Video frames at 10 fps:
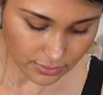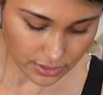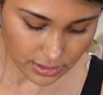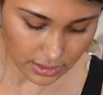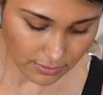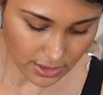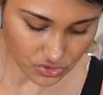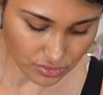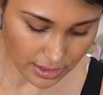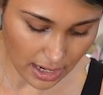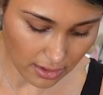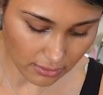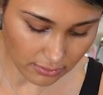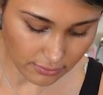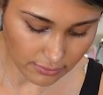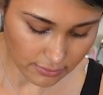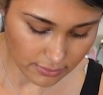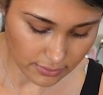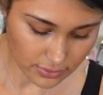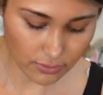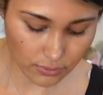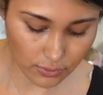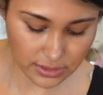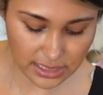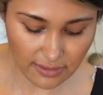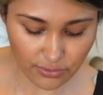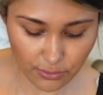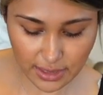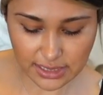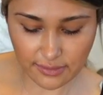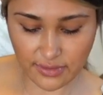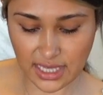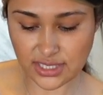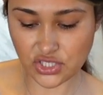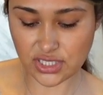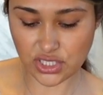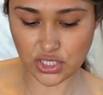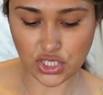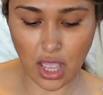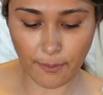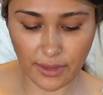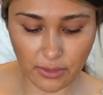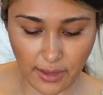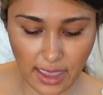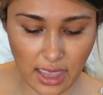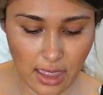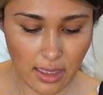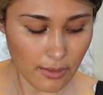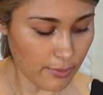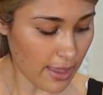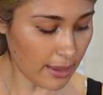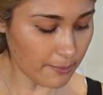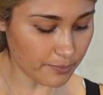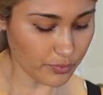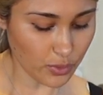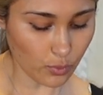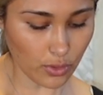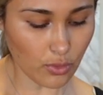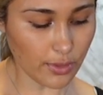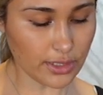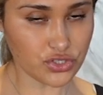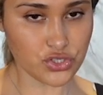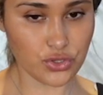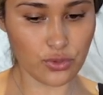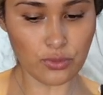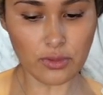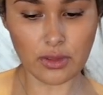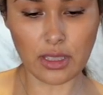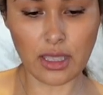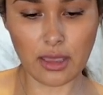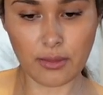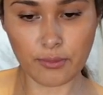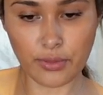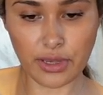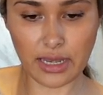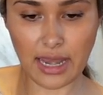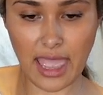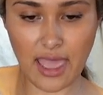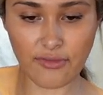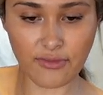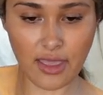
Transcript: Just gonna measure it out. We'll save the rest of this just to top it, okay? But we're going to um, put in half